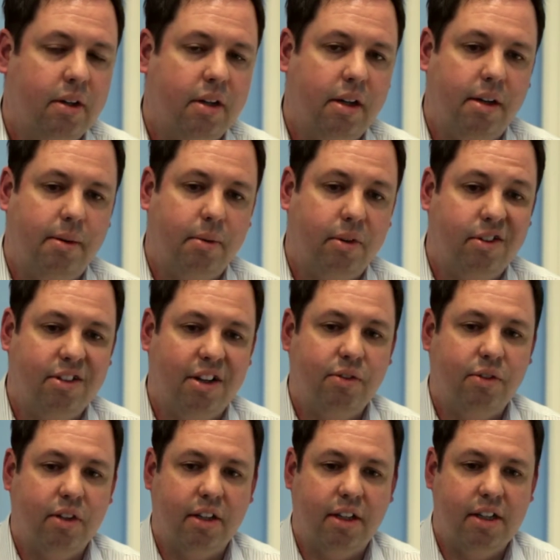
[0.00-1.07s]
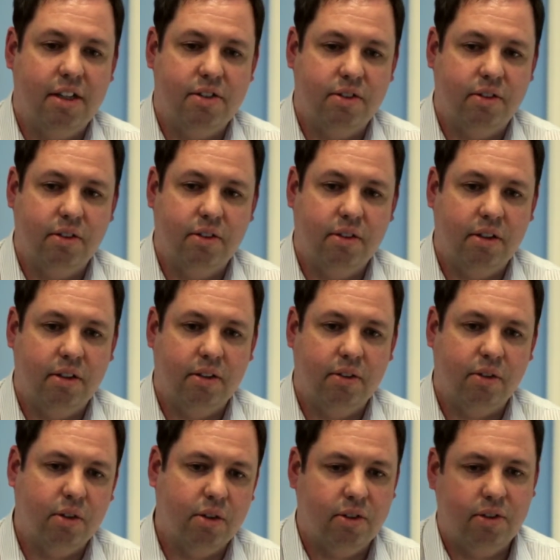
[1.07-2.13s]
on several occasions, and
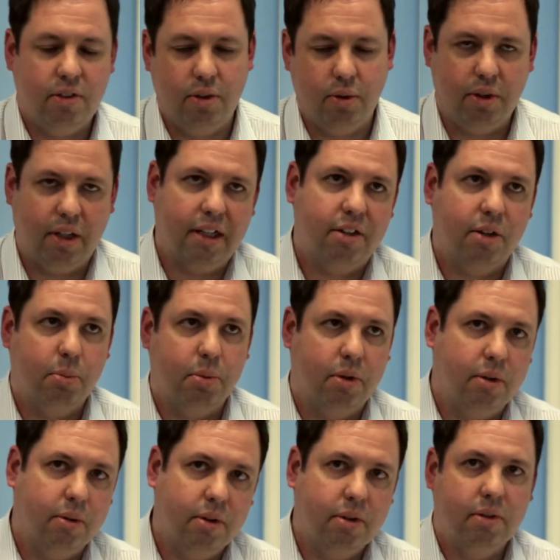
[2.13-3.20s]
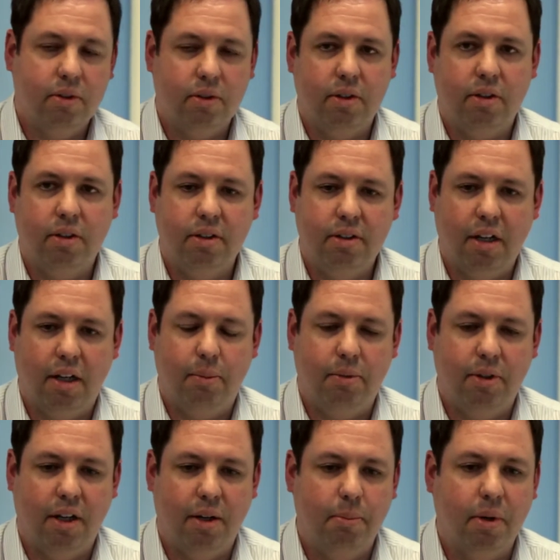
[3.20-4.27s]
of course you get to the point where
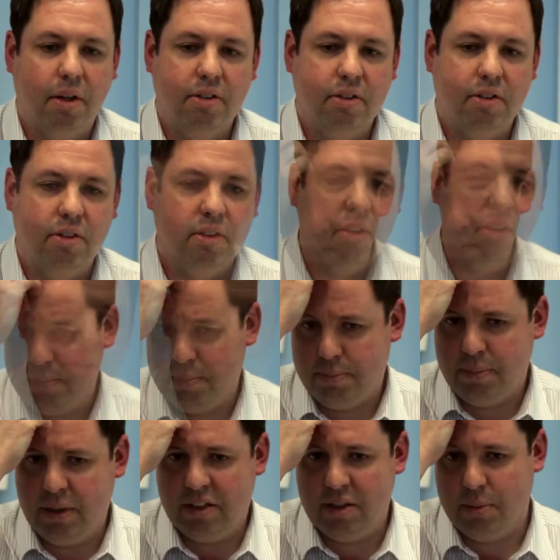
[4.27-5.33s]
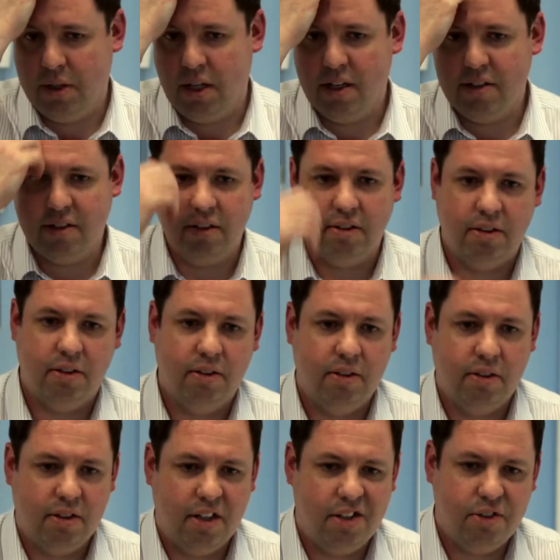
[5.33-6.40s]
time passes. Picked up an article in
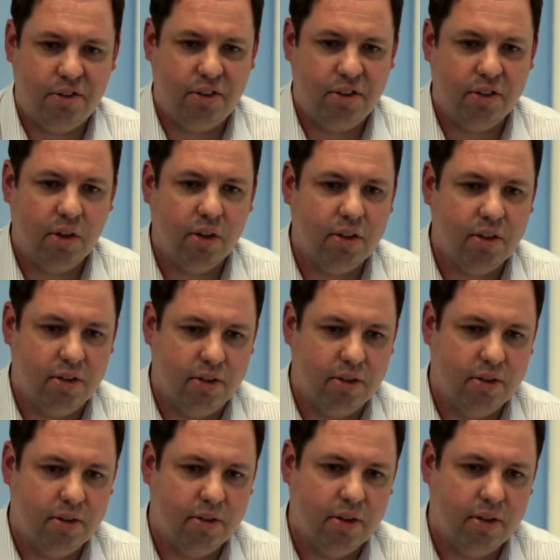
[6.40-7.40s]
Dentistry Scotland.